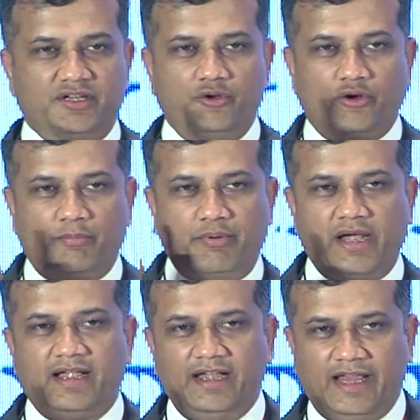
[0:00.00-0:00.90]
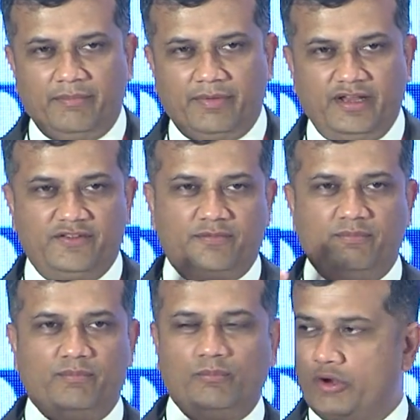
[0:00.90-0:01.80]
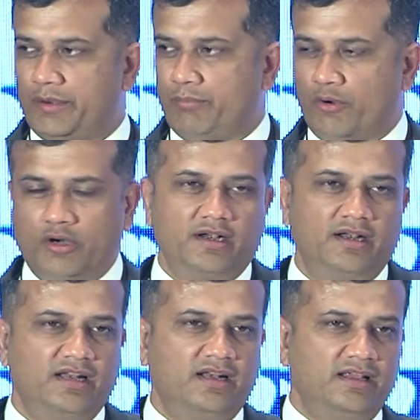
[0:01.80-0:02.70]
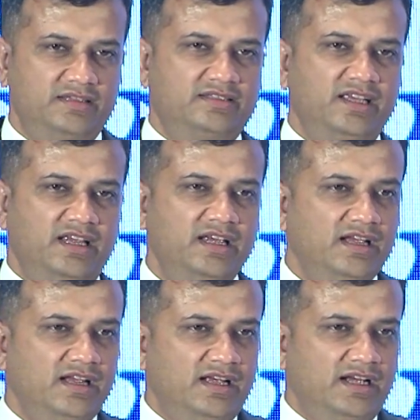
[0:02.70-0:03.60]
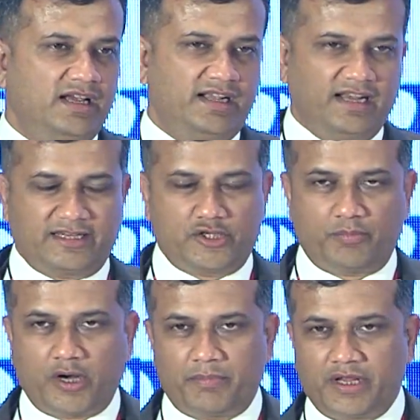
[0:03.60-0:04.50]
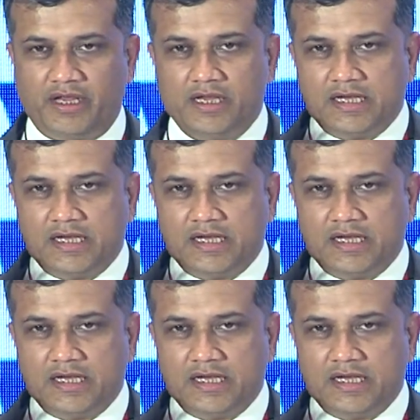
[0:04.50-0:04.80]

your brand name is more important and is the intellectual property.